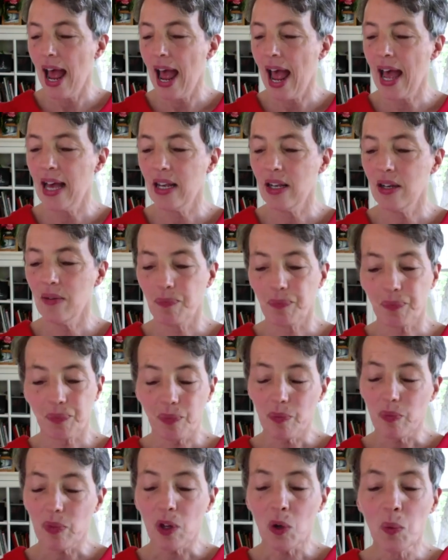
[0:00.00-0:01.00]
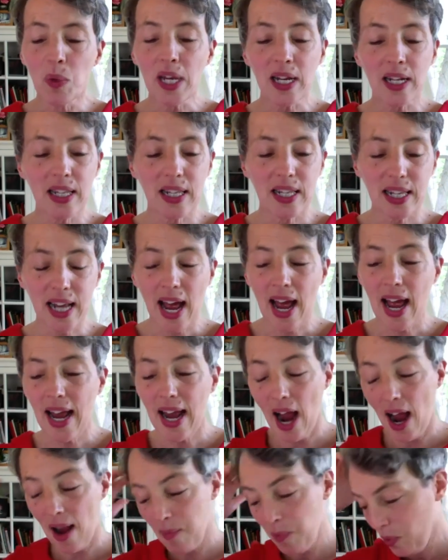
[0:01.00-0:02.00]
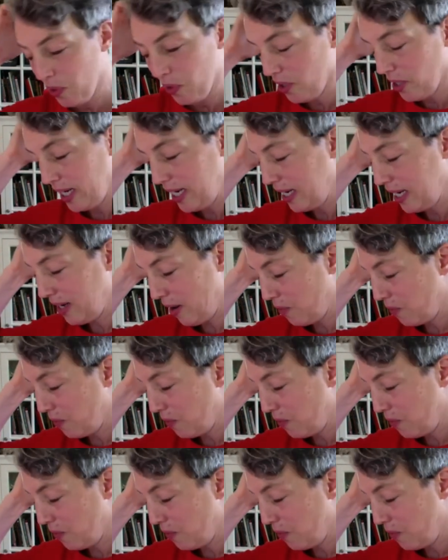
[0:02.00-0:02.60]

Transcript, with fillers: And we can say, I'm worried a